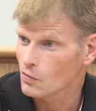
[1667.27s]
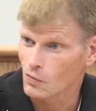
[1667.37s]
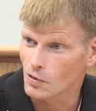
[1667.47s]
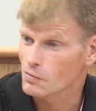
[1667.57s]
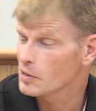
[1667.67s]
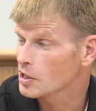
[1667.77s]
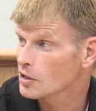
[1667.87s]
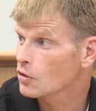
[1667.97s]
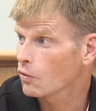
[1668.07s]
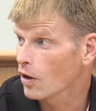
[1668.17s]
would be
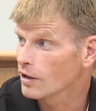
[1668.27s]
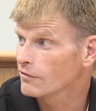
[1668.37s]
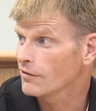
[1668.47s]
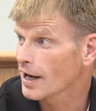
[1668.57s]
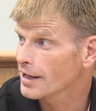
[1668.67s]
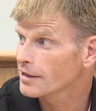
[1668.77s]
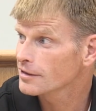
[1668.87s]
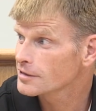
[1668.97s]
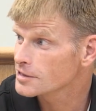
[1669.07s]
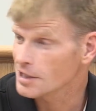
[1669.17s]
qualified
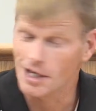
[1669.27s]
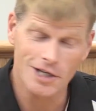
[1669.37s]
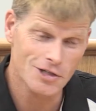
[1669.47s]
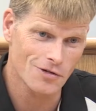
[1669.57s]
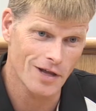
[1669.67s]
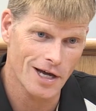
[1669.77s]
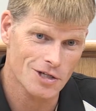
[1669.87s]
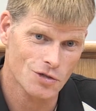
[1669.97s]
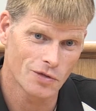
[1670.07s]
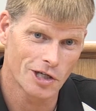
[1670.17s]
to enter
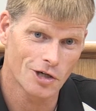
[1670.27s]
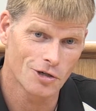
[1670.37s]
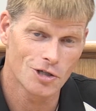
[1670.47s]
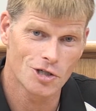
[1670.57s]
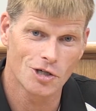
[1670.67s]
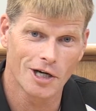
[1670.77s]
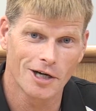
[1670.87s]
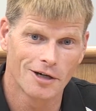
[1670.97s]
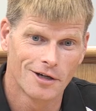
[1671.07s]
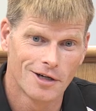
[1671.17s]
that. So we encourage you
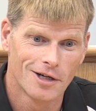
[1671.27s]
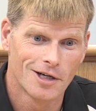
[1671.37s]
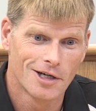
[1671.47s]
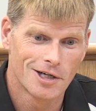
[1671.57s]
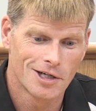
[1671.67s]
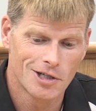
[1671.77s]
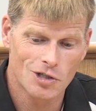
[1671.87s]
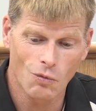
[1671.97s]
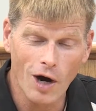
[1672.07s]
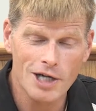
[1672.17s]
to
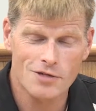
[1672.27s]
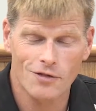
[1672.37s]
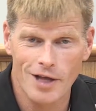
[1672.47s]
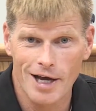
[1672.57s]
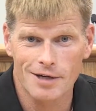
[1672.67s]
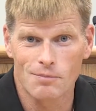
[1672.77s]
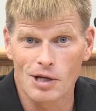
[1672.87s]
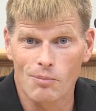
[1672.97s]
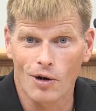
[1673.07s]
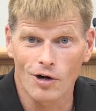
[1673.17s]
watch for that and
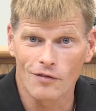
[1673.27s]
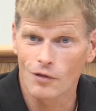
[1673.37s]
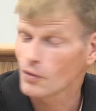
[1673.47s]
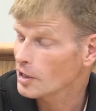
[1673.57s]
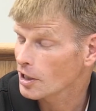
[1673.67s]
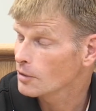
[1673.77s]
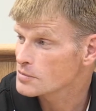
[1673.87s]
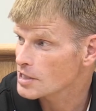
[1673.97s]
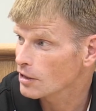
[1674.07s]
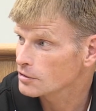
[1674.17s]
be a part of it when it
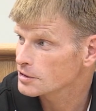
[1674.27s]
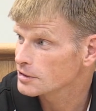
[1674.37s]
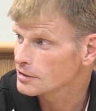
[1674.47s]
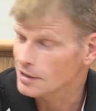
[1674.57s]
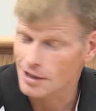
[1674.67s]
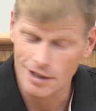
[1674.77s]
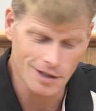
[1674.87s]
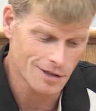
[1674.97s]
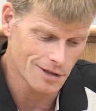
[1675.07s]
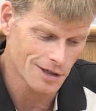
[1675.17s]
comes out,
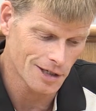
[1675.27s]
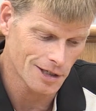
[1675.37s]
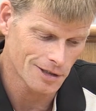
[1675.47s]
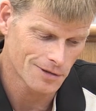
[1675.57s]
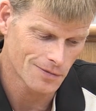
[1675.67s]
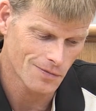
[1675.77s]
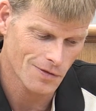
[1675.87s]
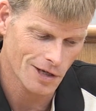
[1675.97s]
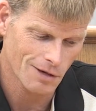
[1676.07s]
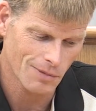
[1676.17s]
and
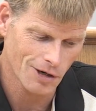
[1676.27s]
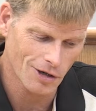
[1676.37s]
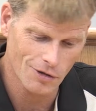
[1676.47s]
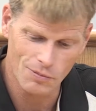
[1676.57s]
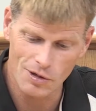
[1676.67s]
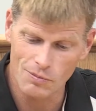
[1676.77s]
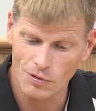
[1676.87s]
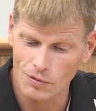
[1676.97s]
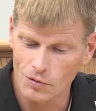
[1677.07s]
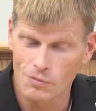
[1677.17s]
think about other
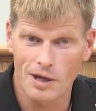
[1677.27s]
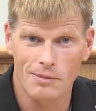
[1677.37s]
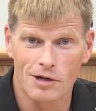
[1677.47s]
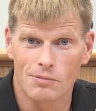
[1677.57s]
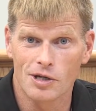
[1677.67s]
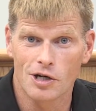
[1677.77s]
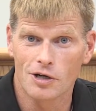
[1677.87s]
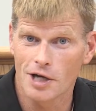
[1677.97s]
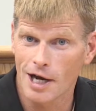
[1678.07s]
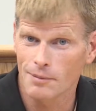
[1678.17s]
people who maybe would be
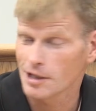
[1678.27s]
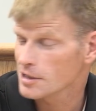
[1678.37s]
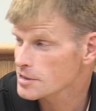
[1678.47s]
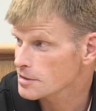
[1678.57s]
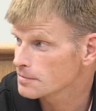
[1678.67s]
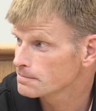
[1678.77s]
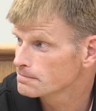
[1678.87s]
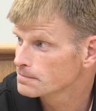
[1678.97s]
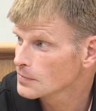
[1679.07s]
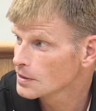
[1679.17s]
good nominees, and
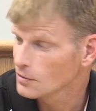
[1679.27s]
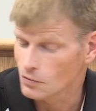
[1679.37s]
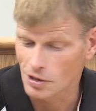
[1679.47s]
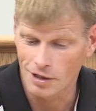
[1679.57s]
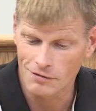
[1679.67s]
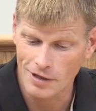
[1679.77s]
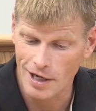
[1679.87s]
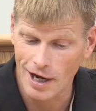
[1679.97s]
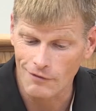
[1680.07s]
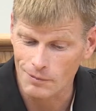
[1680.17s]
we'd love to
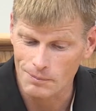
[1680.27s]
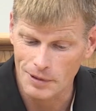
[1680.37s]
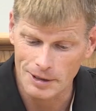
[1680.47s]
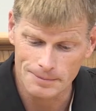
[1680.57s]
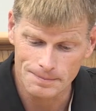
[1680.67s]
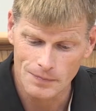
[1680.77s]
have them. But